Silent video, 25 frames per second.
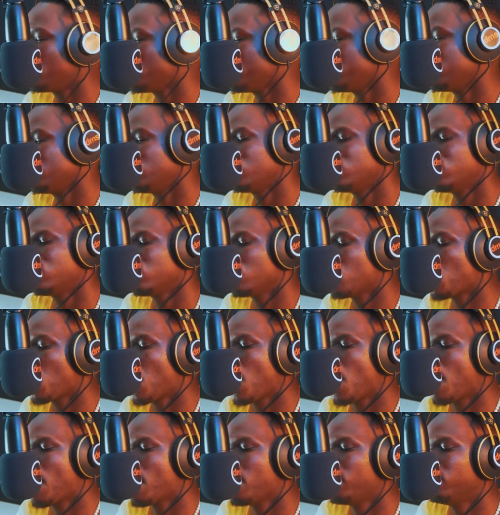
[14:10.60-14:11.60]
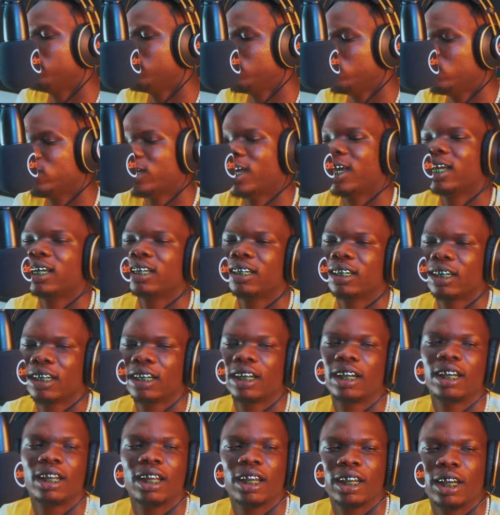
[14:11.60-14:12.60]
I just do that and I
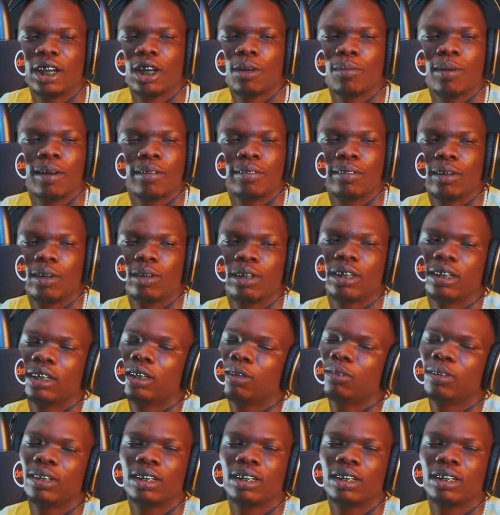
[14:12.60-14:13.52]
get I get on my phone and then be